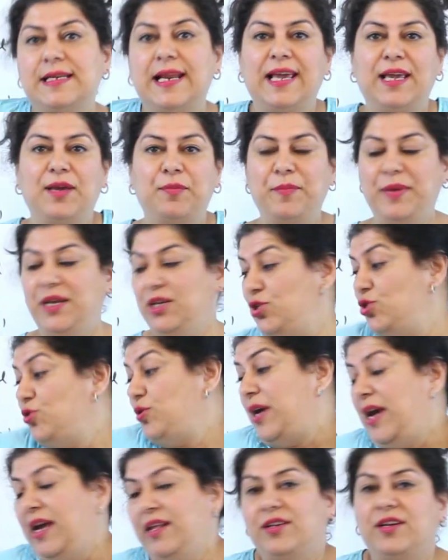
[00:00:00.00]
like me
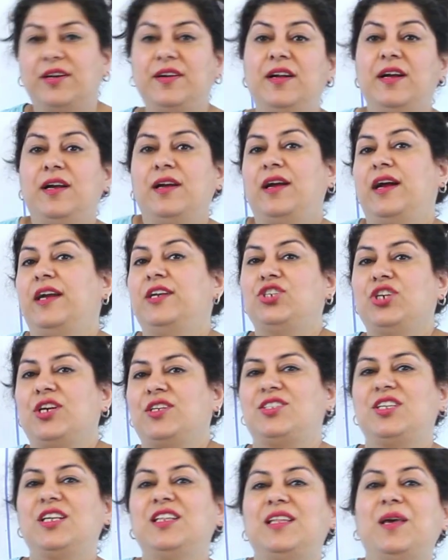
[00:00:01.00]
together,
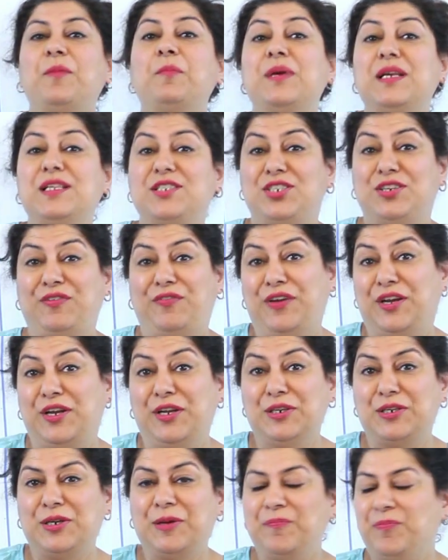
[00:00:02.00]
adjusting them is
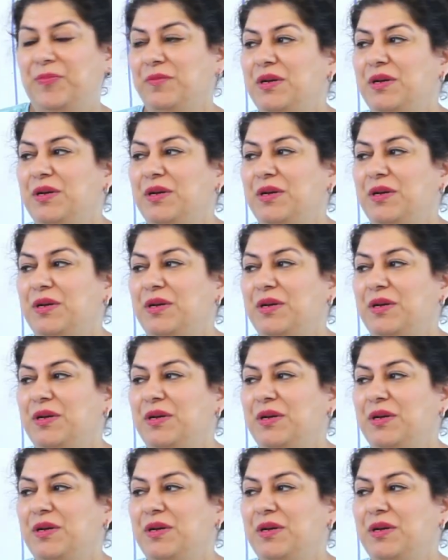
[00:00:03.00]
difficult.